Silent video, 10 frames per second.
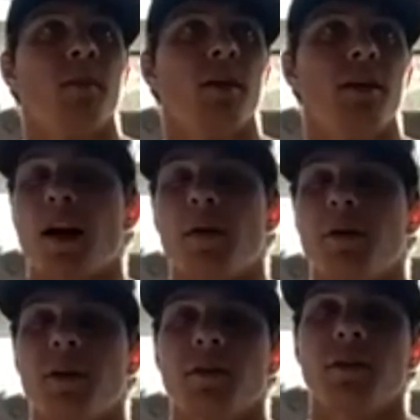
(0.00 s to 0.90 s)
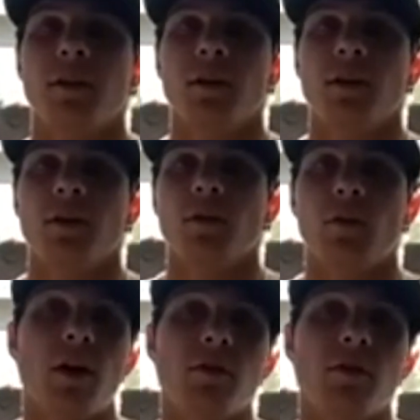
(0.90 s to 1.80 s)
yeah, I mean,
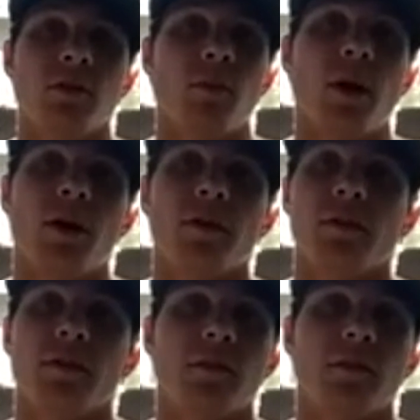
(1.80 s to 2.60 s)
when I was on the mound,